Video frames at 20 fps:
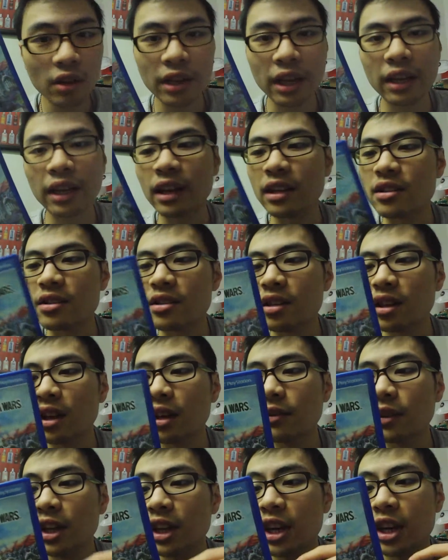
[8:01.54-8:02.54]
all that kind of
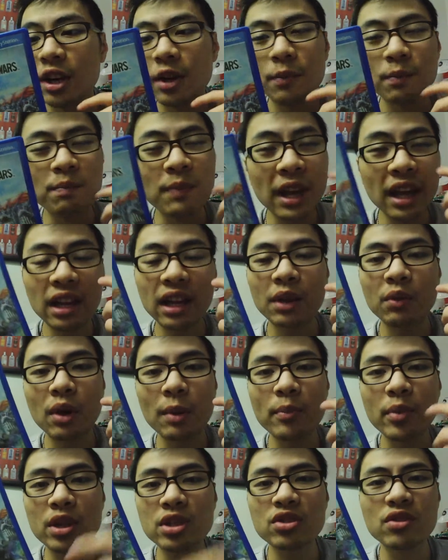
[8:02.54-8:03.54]
stuff. Melee
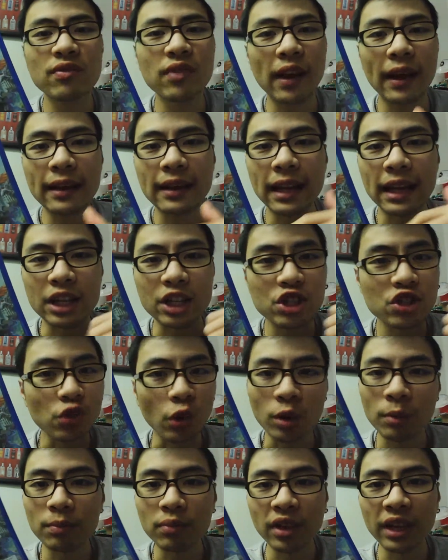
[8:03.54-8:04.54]
weapons, you've got like
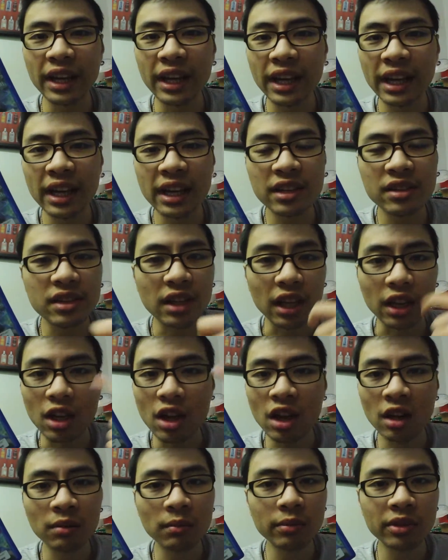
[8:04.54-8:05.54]
short blades,
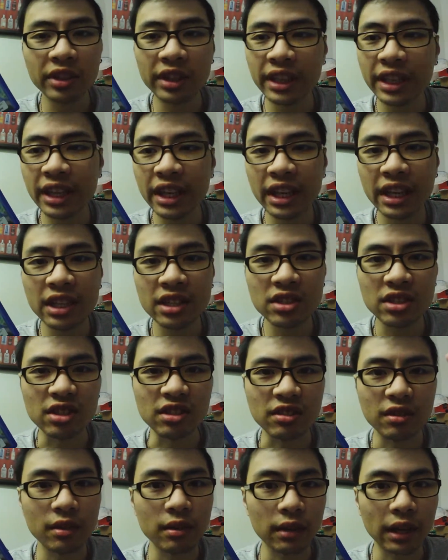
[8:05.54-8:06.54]
long blades,
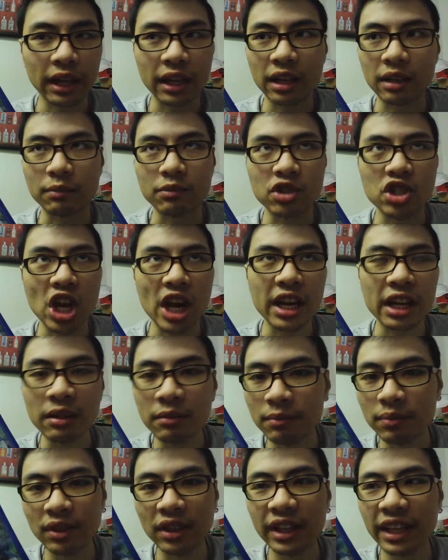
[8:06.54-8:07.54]
like a
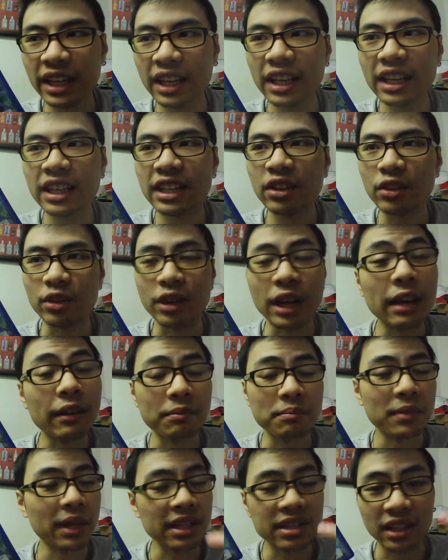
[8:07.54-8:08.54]
giant blade, or
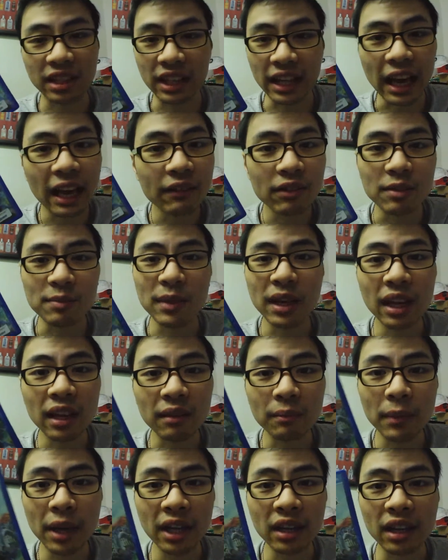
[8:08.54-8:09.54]
basically heavy
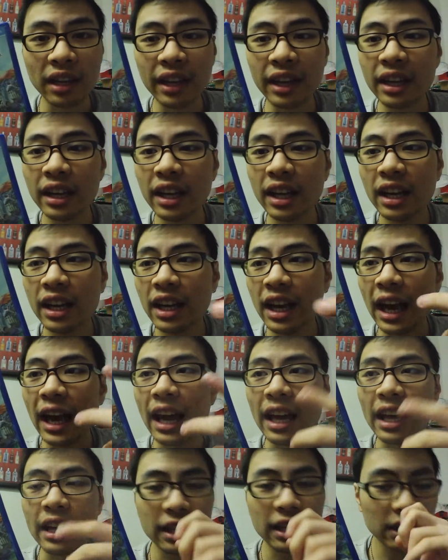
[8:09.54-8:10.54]
melee.
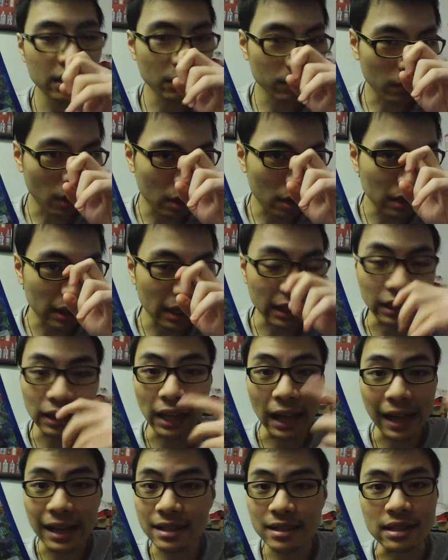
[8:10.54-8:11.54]
And then you've got
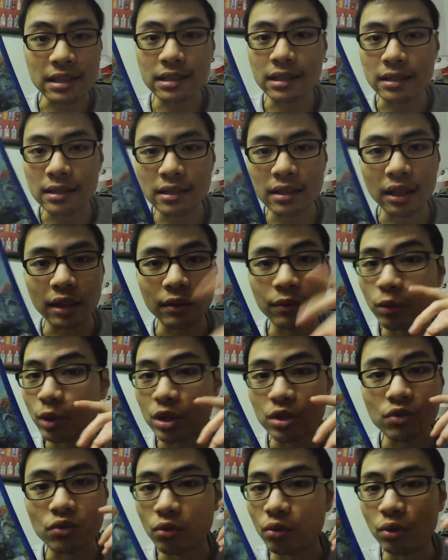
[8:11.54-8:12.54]
like lances and stuff,
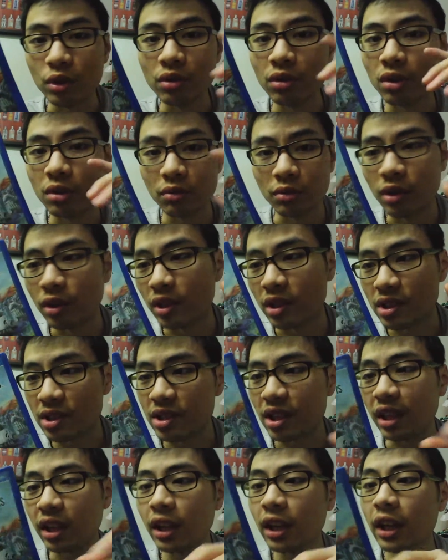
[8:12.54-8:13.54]
which is really, really
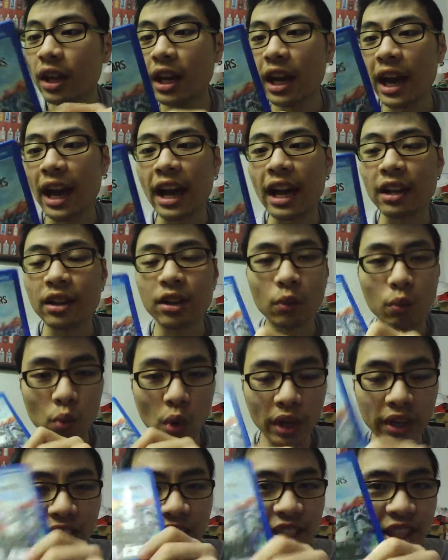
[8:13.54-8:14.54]
sick. And the
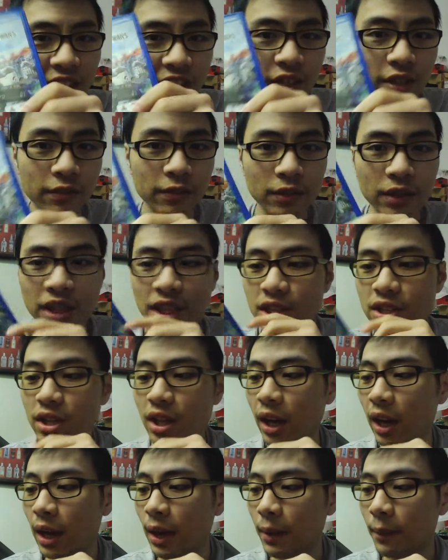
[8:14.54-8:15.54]
one kicker for
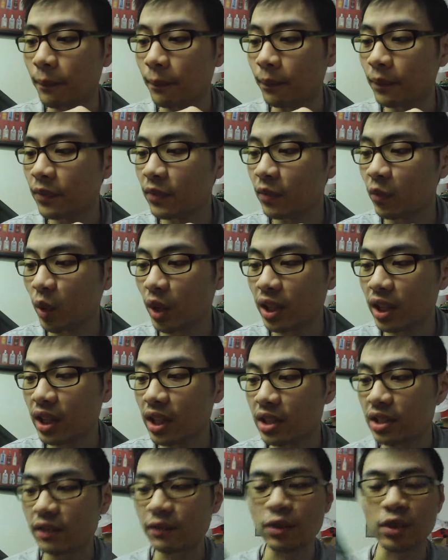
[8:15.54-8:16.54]
this, what it is,